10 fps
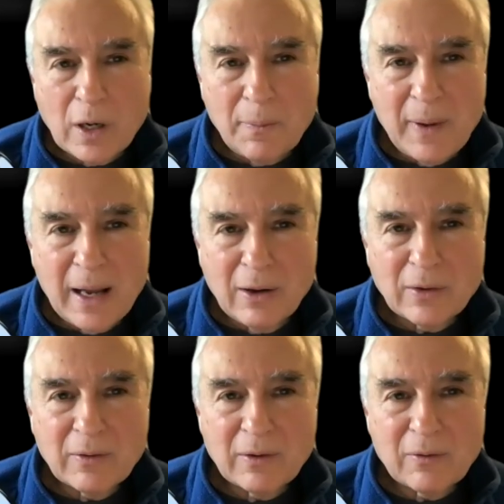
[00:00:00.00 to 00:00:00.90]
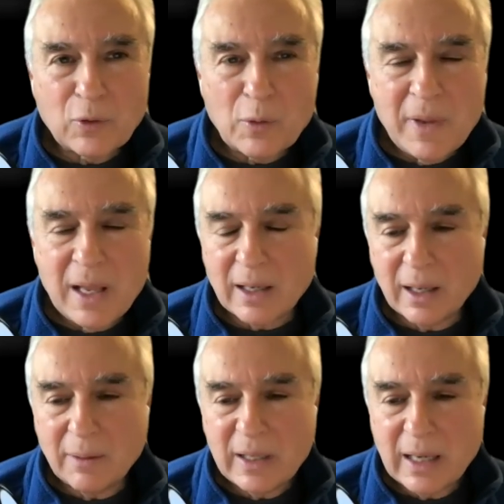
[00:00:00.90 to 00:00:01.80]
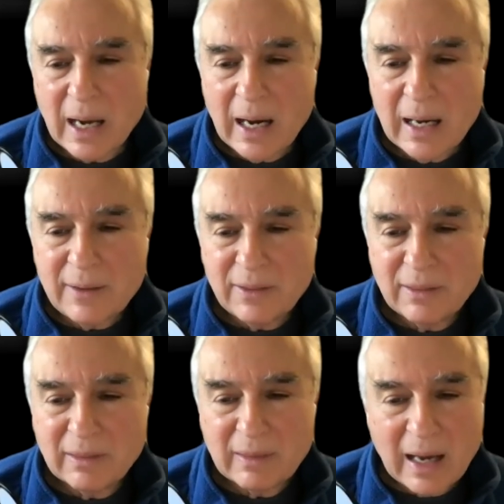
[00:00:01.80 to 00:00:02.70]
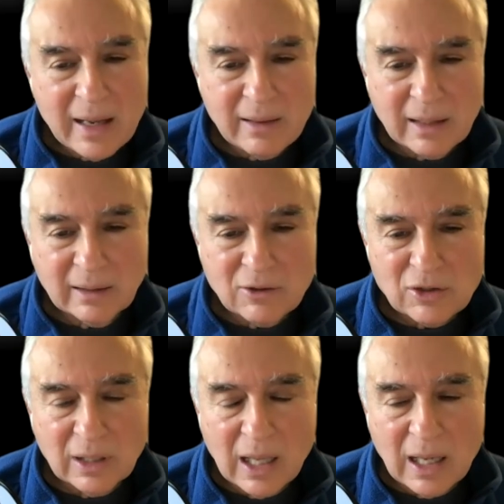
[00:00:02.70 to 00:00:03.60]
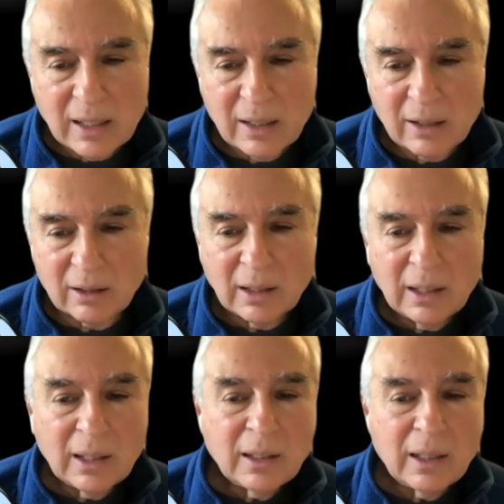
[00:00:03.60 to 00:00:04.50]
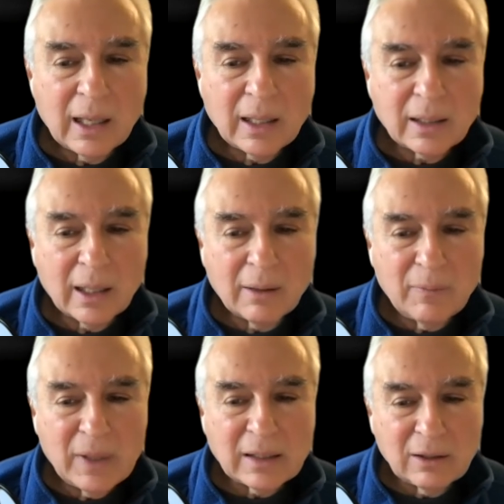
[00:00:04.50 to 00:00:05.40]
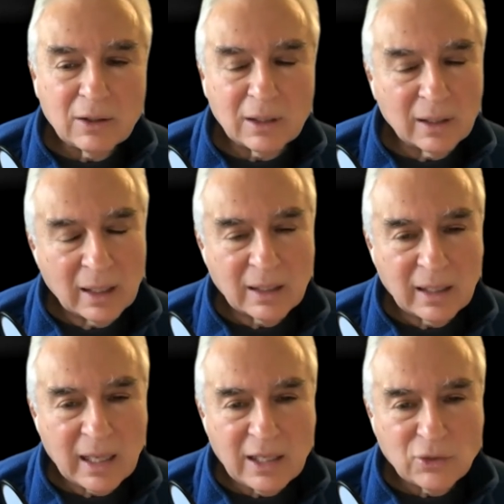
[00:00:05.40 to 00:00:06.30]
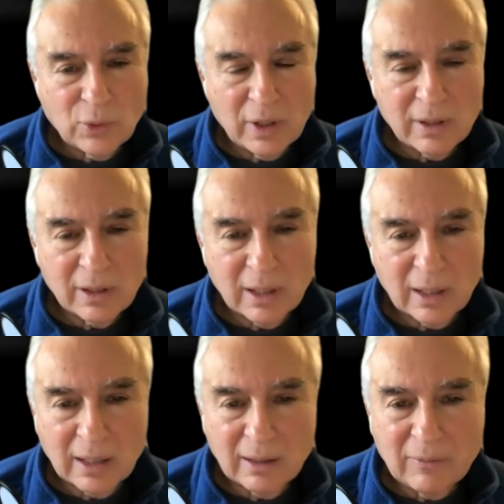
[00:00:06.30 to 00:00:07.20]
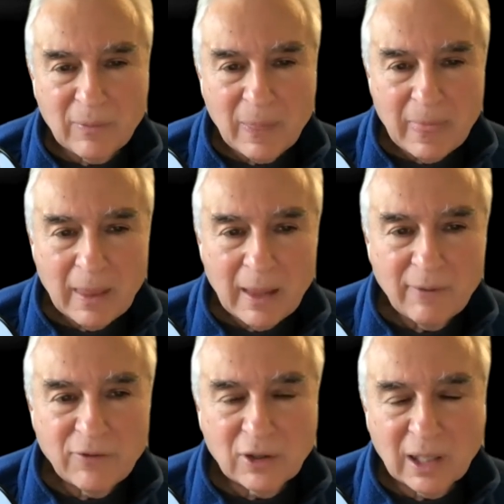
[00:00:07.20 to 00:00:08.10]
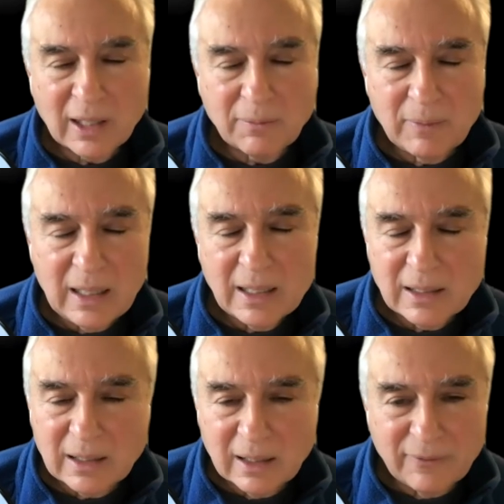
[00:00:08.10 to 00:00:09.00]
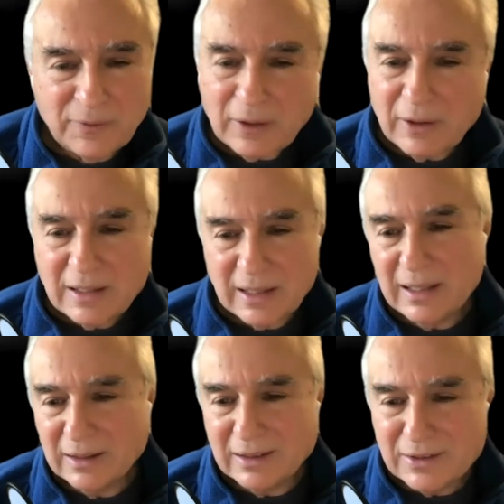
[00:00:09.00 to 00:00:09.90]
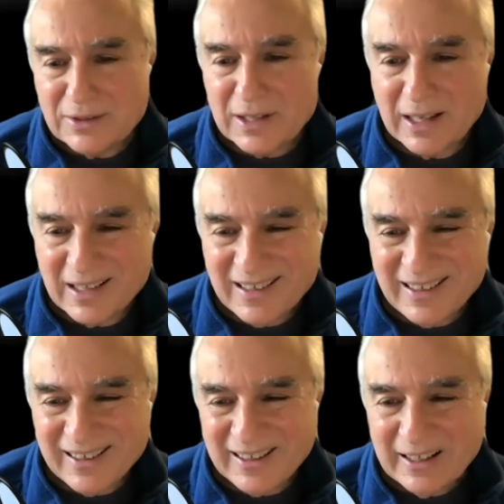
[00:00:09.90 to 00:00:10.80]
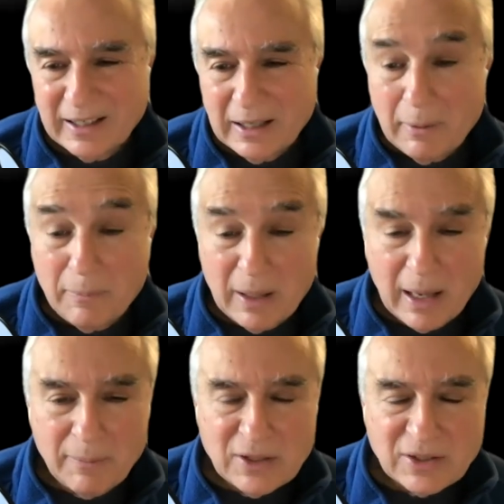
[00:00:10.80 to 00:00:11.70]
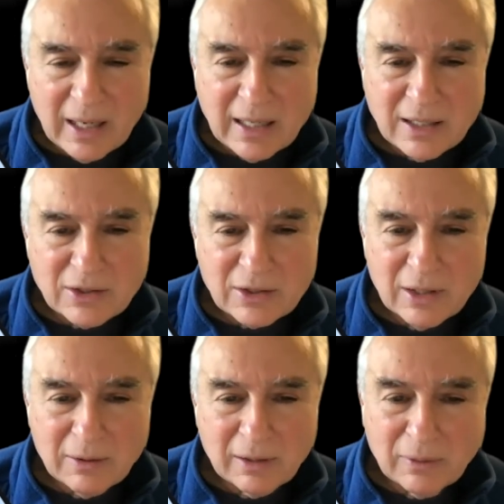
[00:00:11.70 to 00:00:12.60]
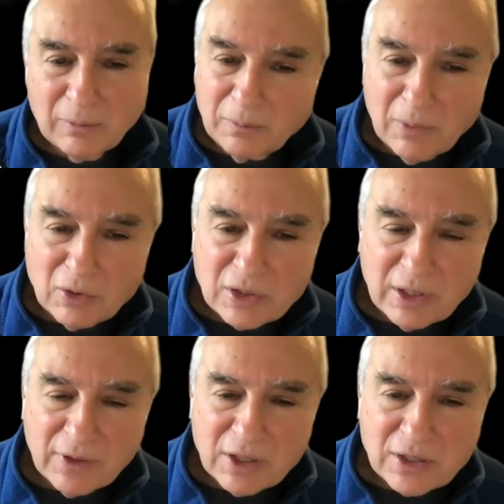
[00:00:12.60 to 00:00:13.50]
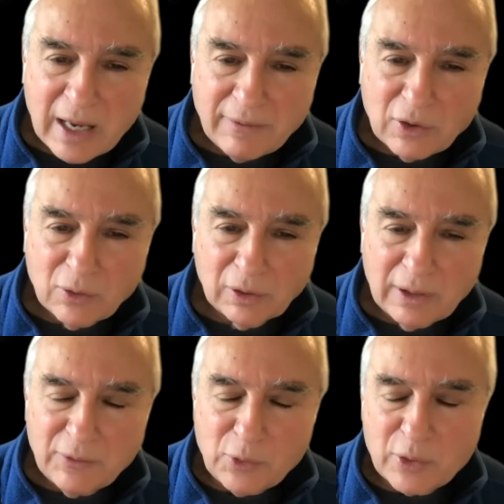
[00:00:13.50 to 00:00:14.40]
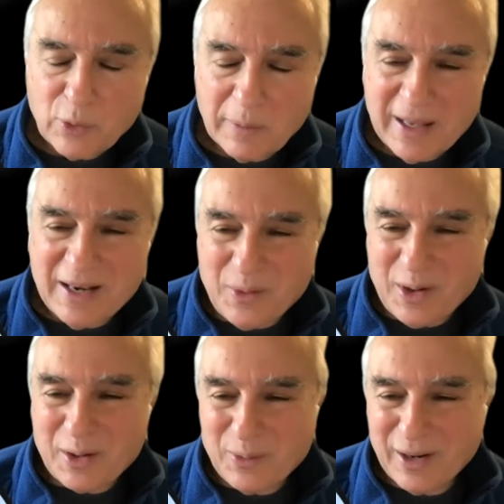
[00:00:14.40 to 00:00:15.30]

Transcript: about for men? I mean, I think there's a lot here that men could engage with if they're like me and they love fairy tales. And besides, most of us have to live with women one way